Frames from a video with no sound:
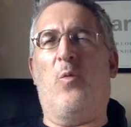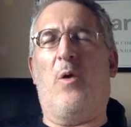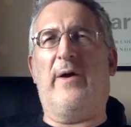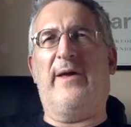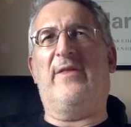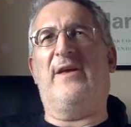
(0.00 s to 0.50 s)

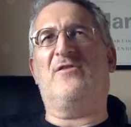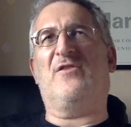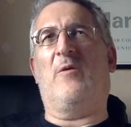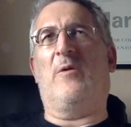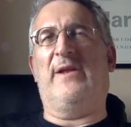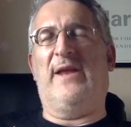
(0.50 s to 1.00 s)
Why are they
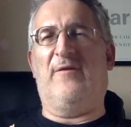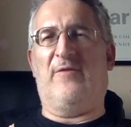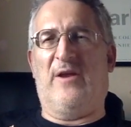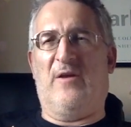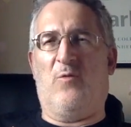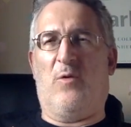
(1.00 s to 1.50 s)
so
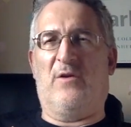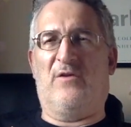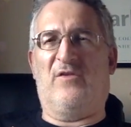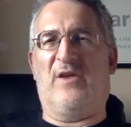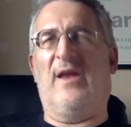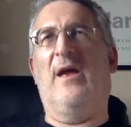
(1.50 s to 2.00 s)
uneven in
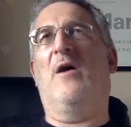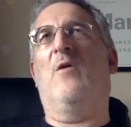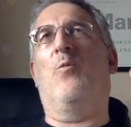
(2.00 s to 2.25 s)
quality?